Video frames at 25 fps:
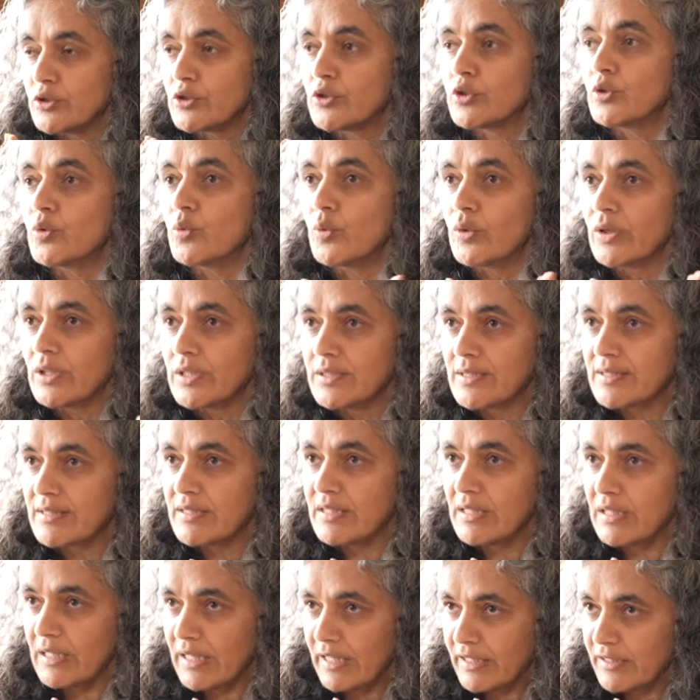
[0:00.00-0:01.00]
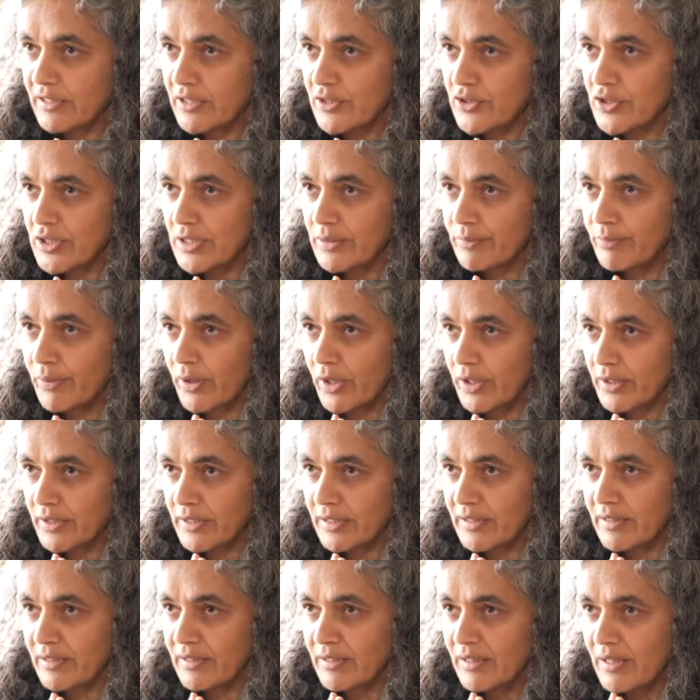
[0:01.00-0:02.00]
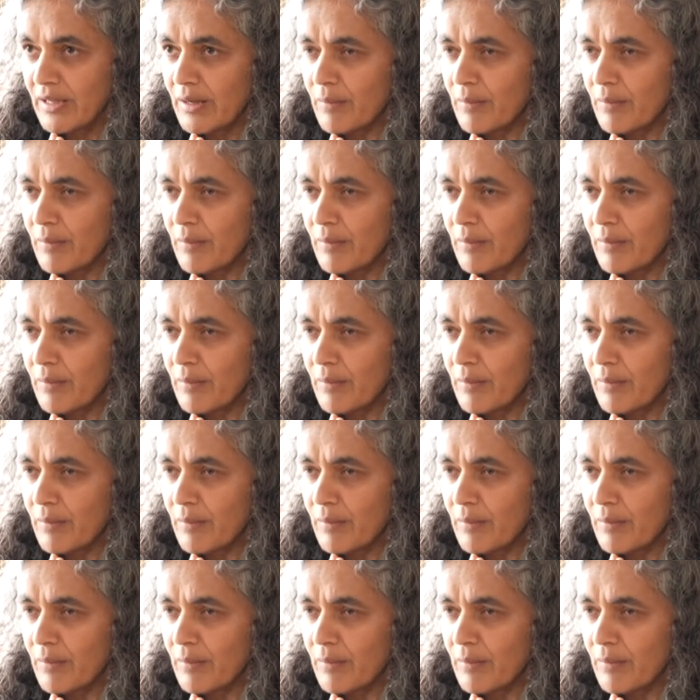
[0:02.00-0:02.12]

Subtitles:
towards the energy body.